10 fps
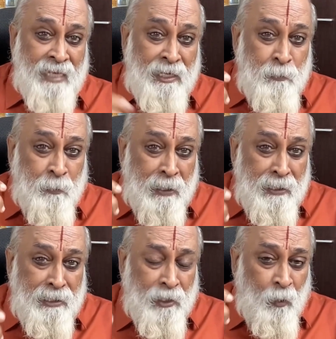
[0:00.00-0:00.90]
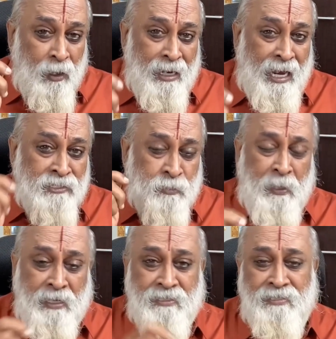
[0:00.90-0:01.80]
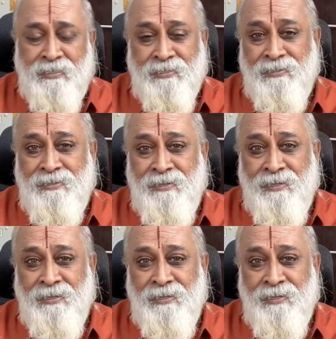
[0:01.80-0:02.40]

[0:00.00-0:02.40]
that particular aspect